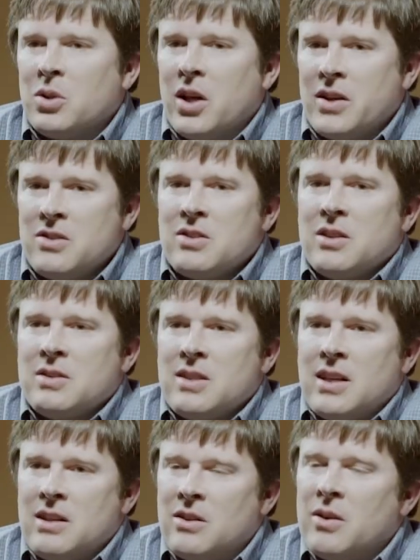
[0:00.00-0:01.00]
plunge and
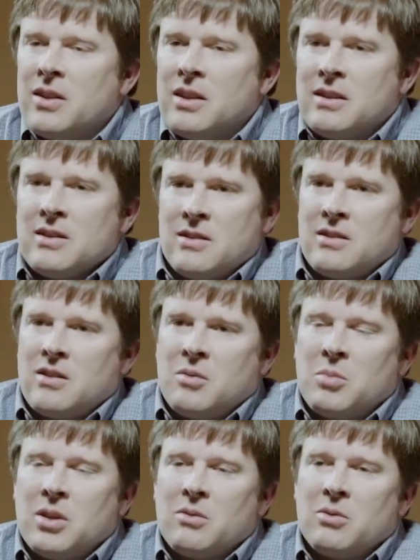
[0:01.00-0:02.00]
said, I think this is going to
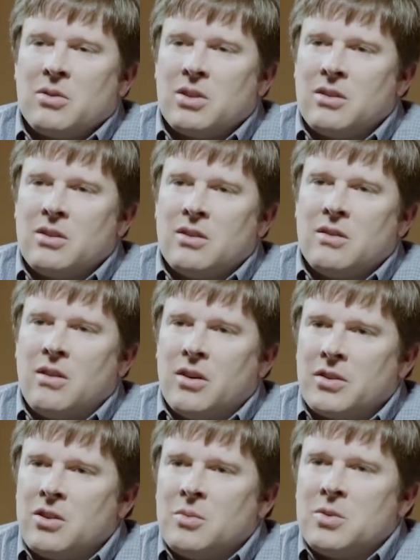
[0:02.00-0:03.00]
be a really good
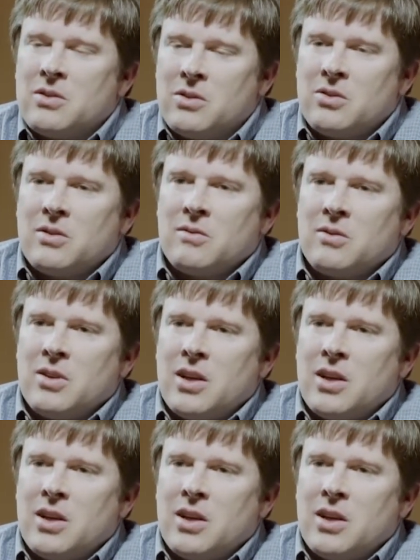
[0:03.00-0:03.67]
long-term solution for